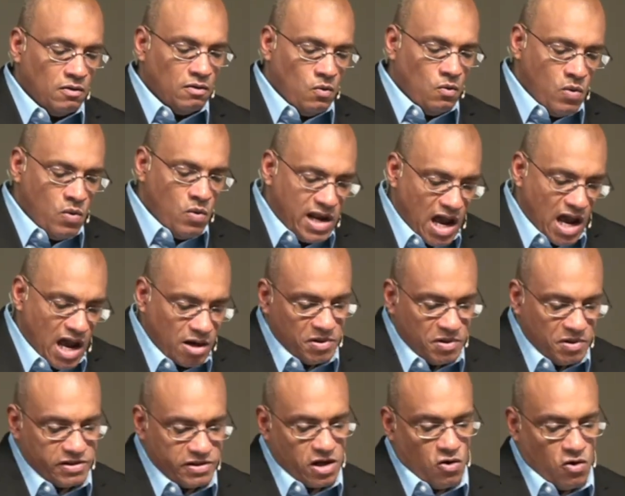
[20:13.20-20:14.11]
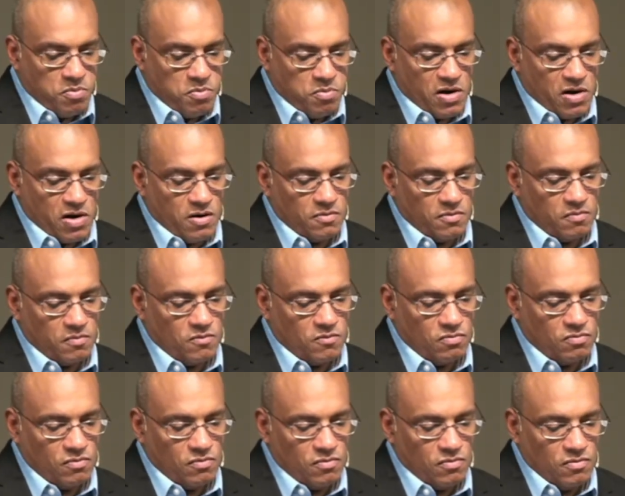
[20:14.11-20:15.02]
got to be sober.
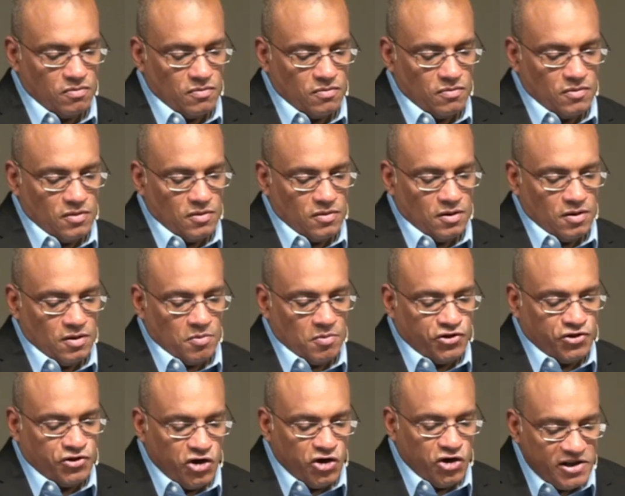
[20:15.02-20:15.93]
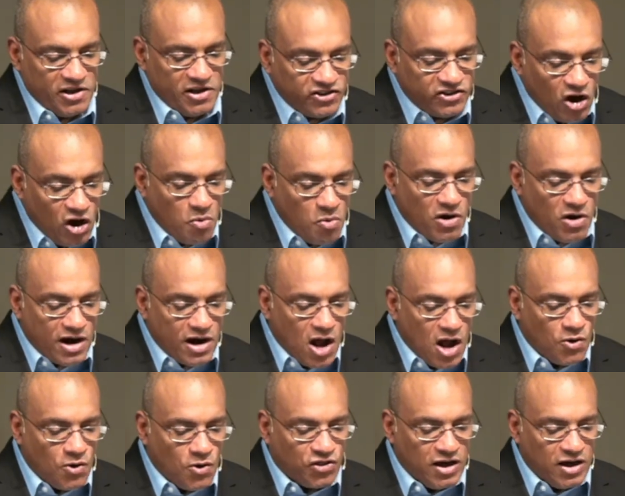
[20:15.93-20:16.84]
But you be sober in
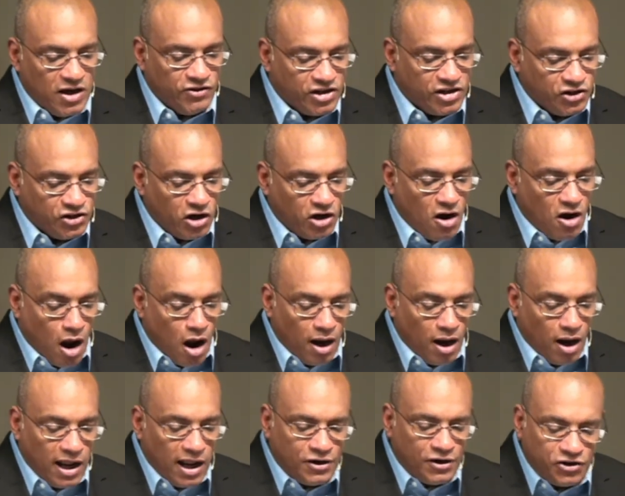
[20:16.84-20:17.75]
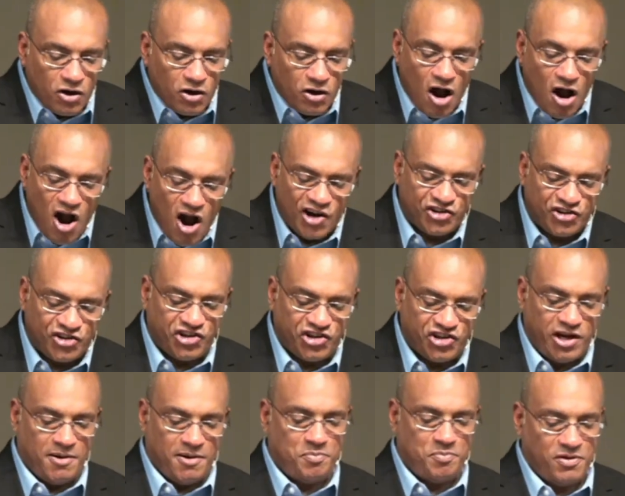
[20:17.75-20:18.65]
all things, endure hardship.